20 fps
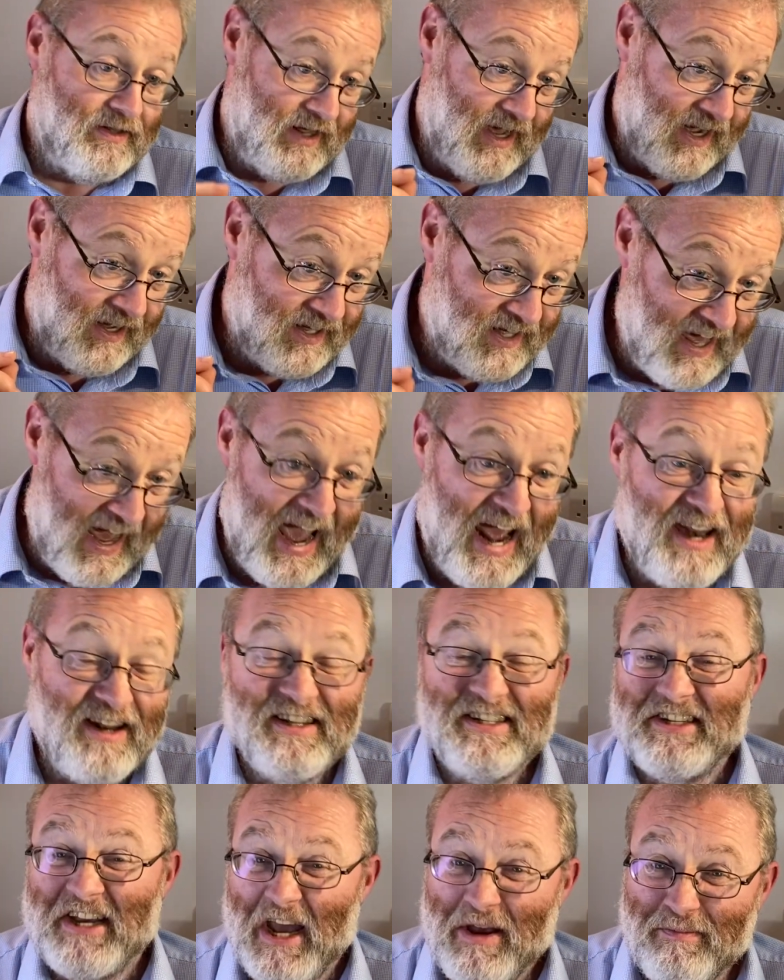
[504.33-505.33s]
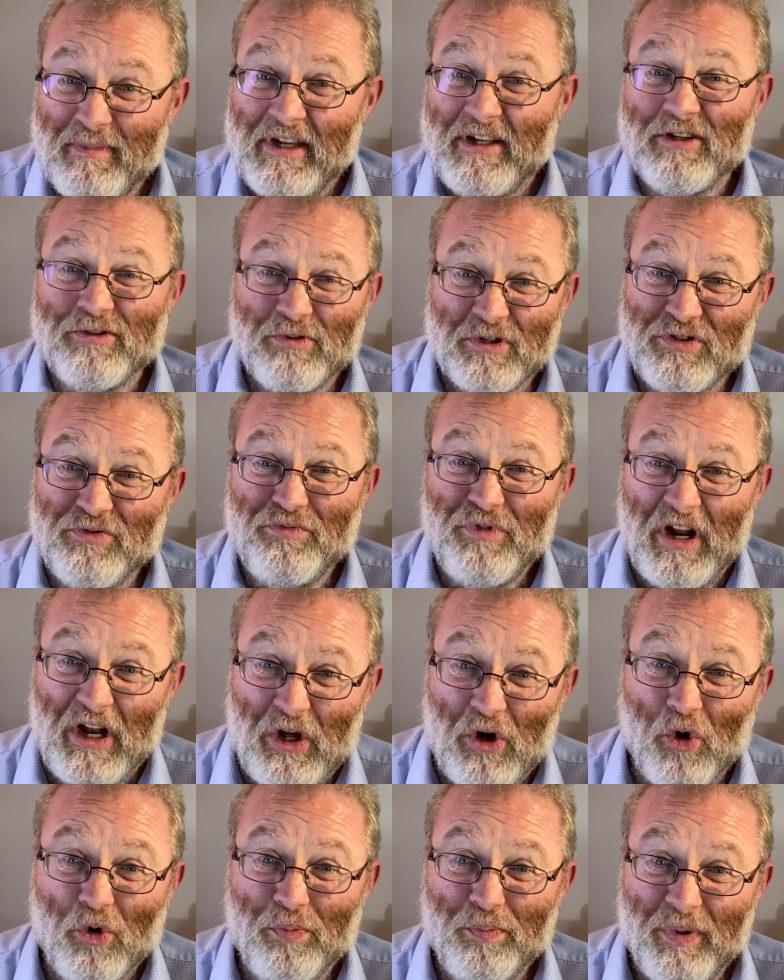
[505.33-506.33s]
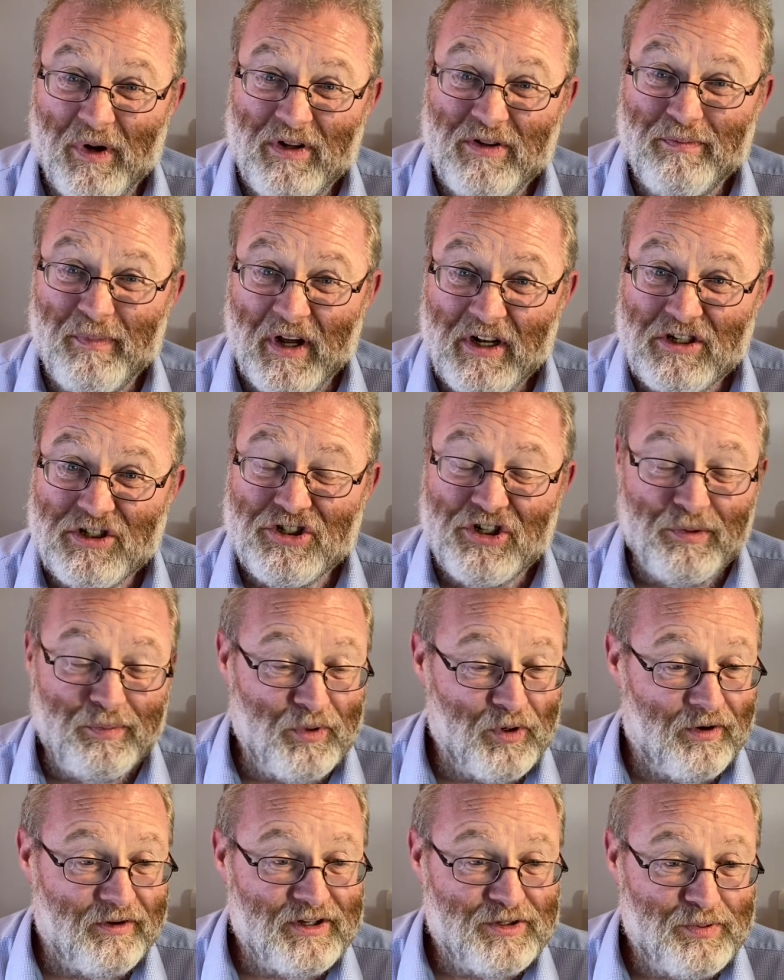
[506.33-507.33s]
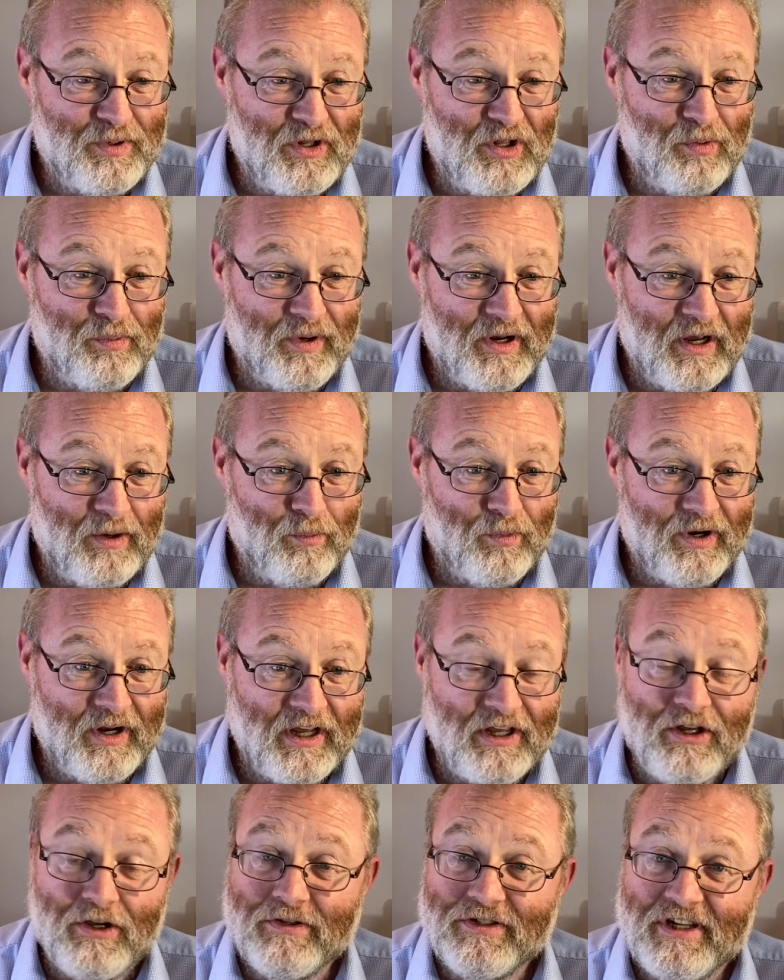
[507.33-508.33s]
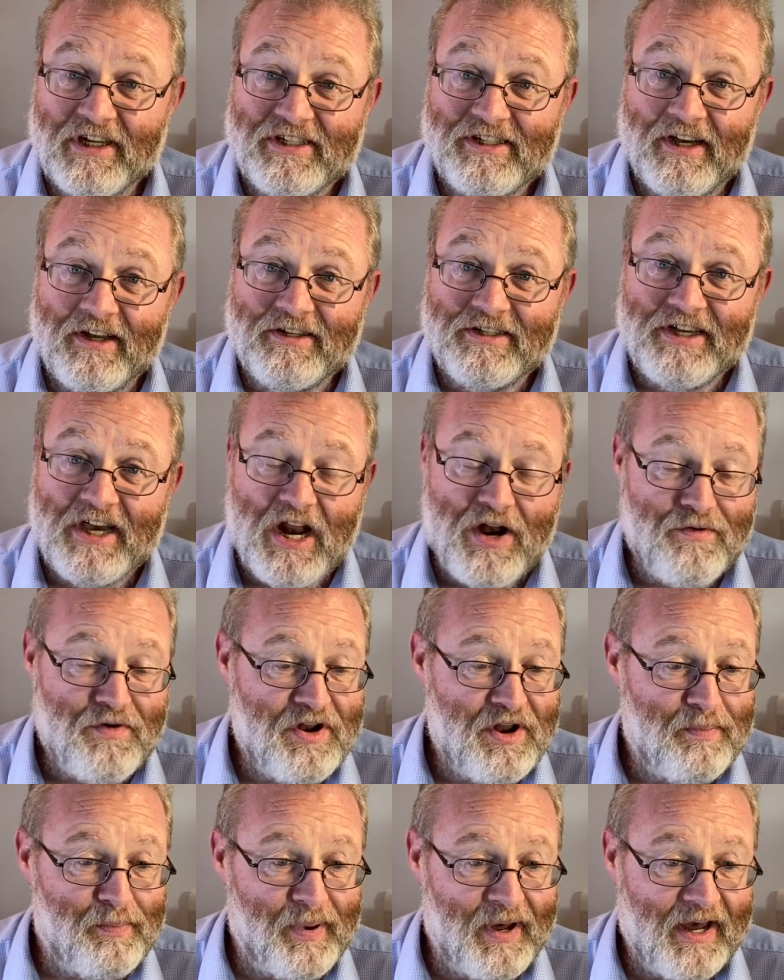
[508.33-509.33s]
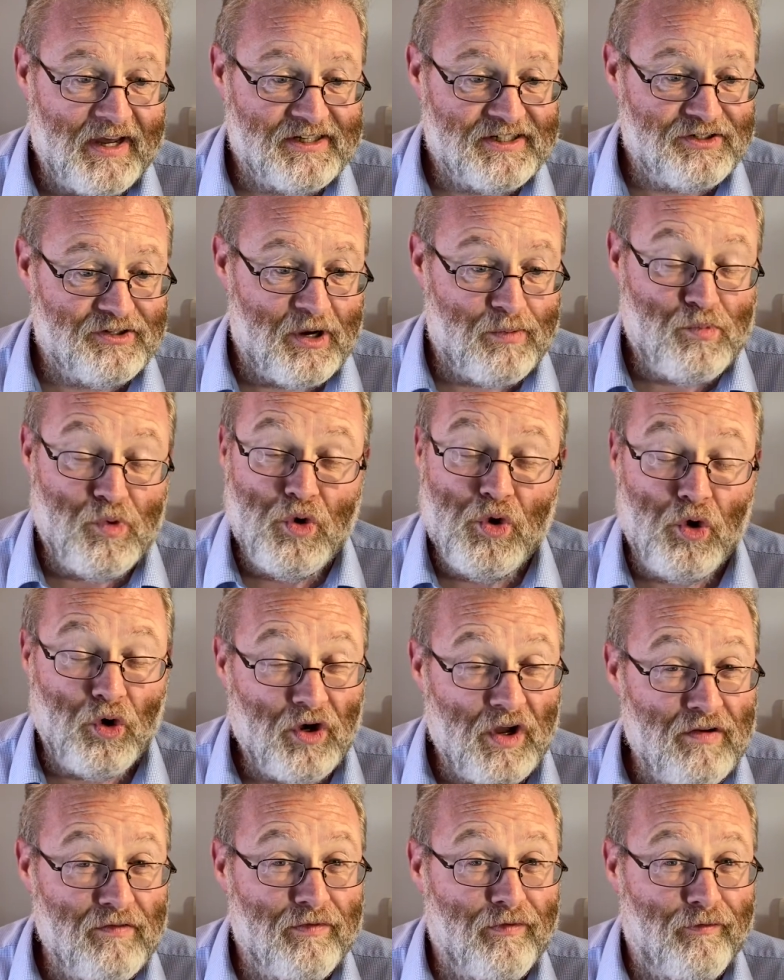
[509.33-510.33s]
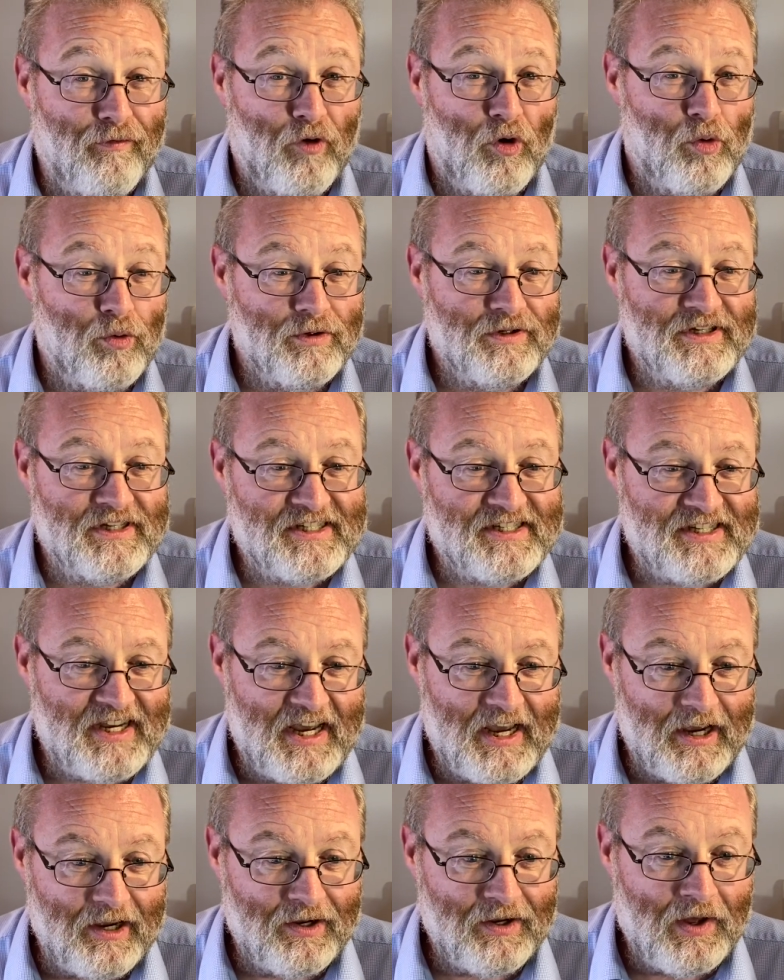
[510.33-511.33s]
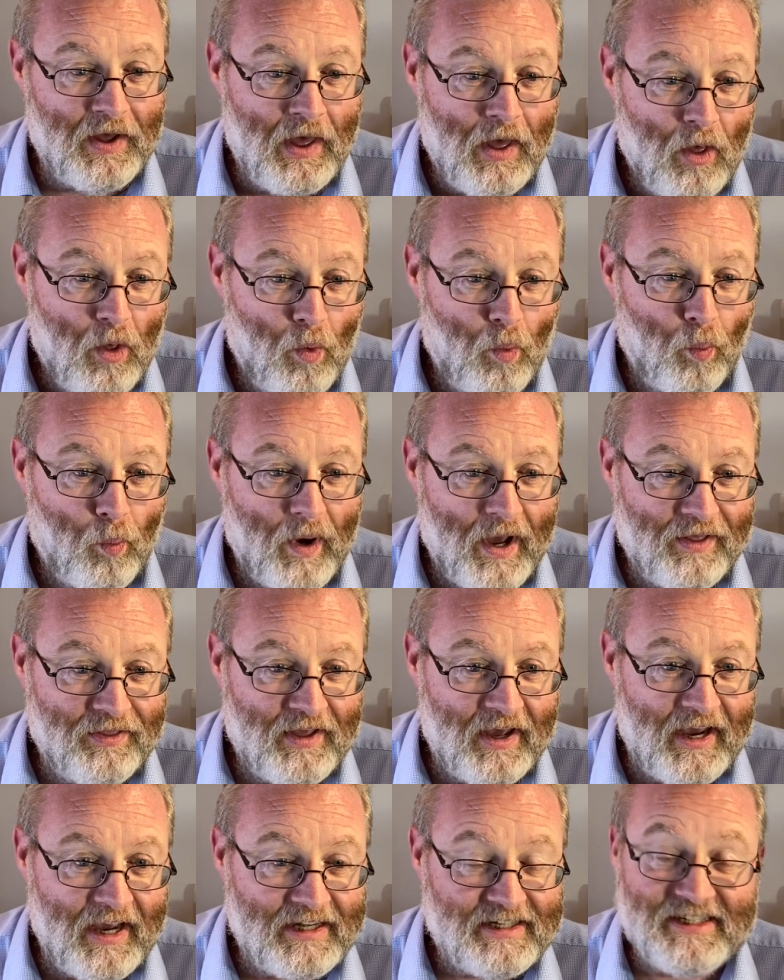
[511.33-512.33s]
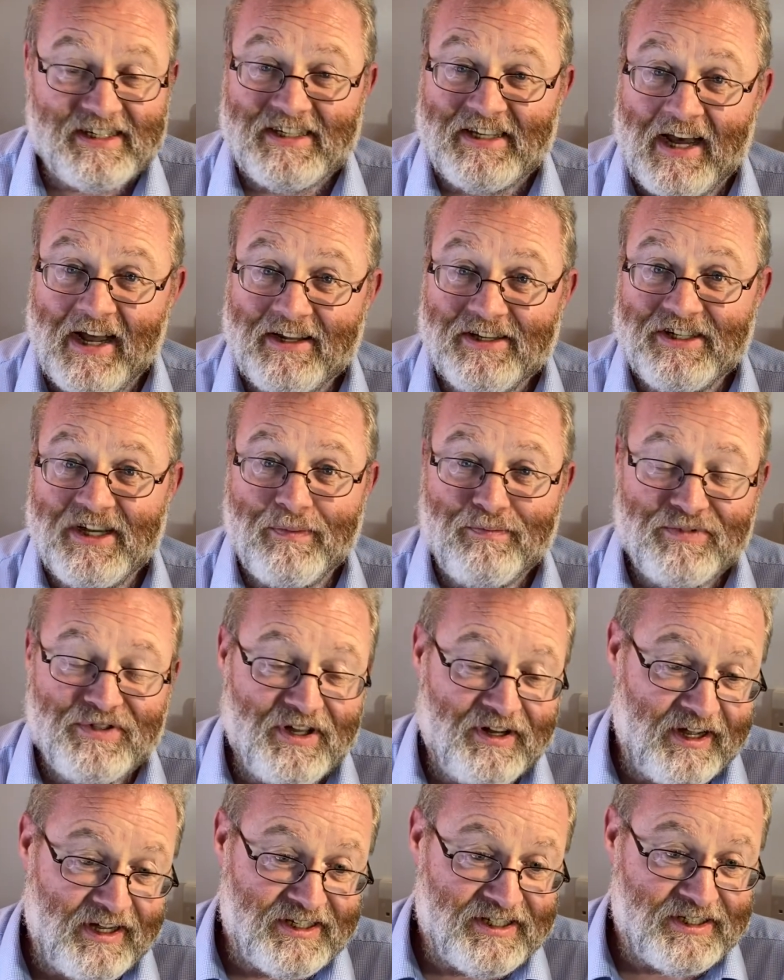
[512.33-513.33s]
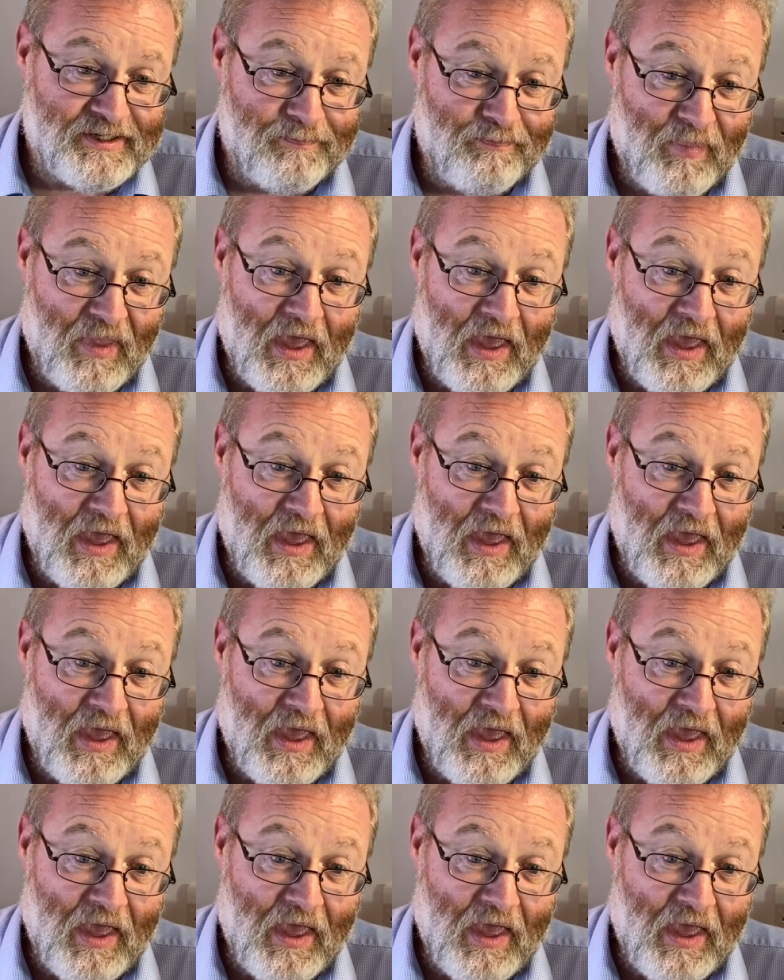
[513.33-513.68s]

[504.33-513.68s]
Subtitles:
Again, 10 metres wasn't really open much, to be honest with you, when I used this antenna in the past. So I'm looking forward to seeing whether it stands up to this.